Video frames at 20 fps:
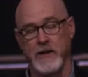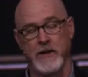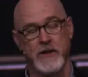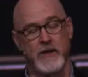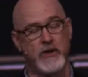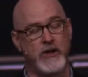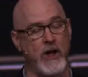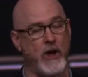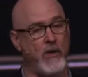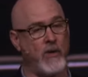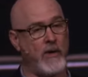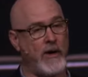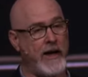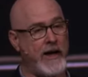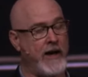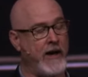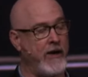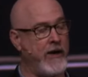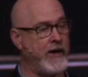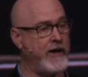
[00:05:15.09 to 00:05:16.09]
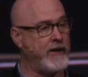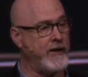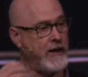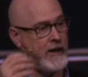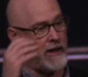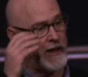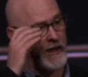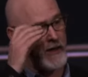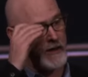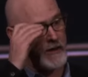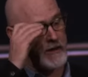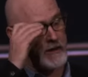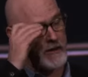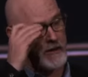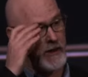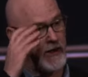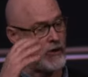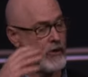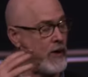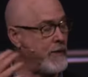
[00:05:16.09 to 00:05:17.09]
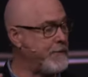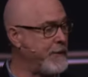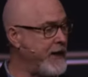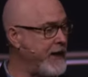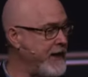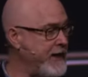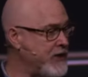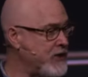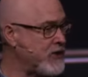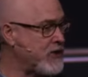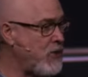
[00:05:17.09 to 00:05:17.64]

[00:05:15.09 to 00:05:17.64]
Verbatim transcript: So Herod uh, Agrippa is